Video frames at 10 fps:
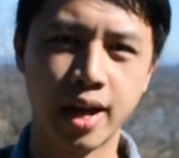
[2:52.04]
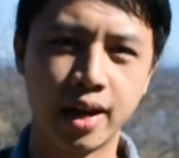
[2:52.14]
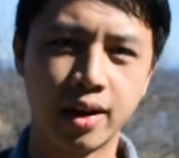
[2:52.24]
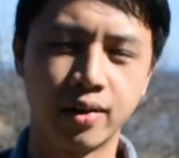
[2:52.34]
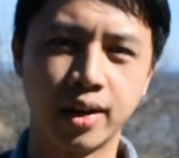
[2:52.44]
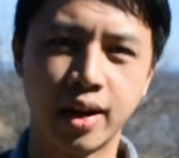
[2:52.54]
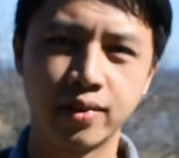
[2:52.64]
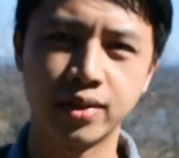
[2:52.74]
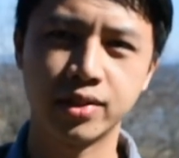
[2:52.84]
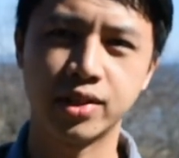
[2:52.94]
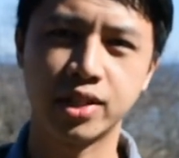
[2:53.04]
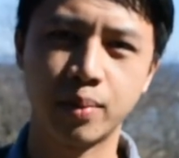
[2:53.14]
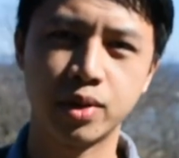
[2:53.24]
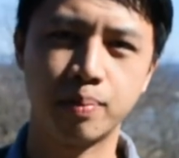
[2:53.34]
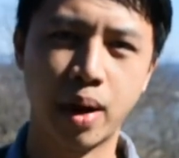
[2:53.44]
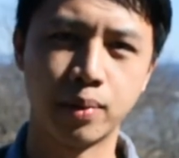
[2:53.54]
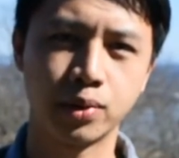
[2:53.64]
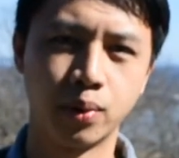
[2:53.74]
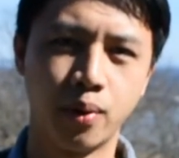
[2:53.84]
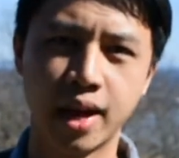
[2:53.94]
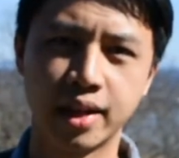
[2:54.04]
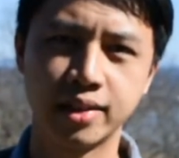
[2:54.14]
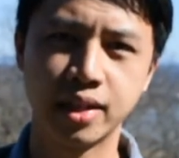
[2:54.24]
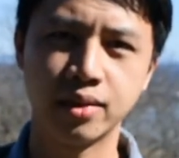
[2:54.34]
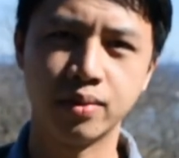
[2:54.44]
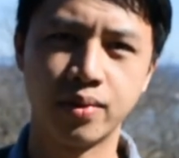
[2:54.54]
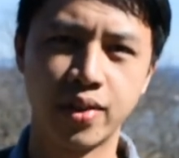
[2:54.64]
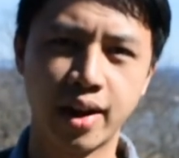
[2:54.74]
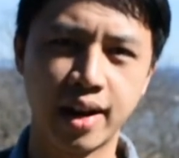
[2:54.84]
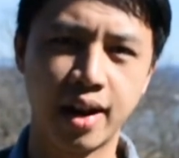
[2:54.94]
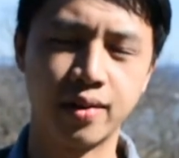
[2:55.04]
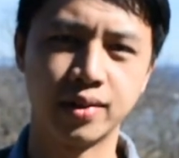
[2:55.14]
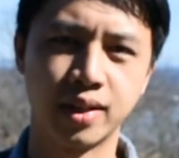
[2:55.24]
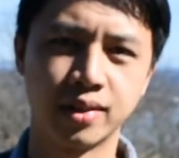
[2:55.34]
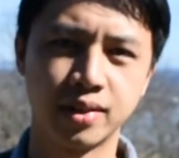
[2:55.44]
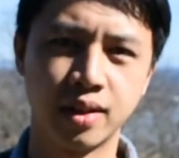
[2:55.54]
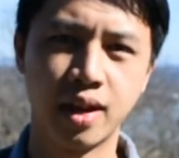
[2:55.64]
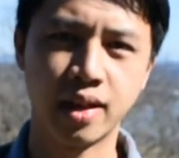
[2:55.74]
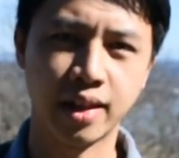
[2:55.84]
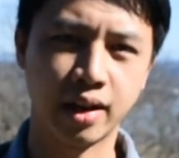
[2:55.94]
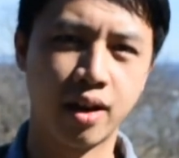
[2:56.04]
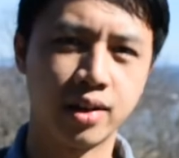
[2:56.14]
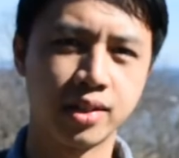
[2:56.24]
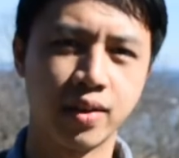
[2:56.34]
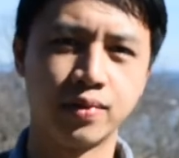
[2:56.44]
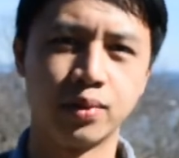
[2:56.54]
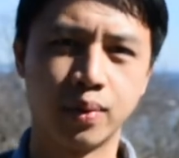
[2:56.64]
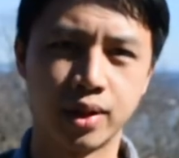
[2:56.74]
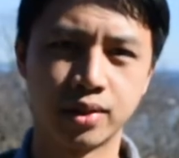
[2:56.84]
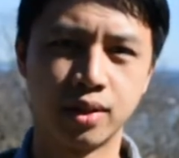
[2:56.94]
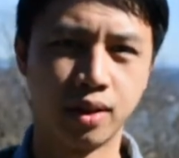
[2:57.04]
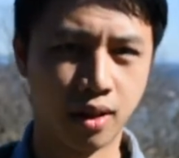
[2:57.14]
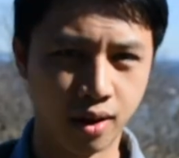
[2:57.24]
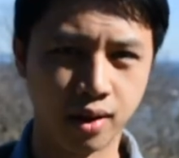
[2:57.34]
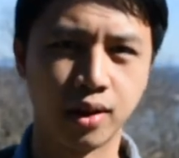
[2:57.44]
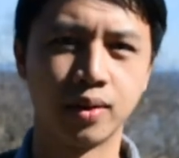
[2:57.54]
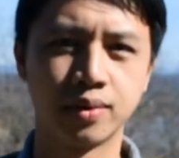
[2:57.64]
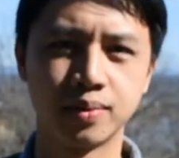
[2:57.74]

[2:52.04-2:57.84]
in our Inheritance Discipleship Bible School and continue that inheritance that God has given to us long ago.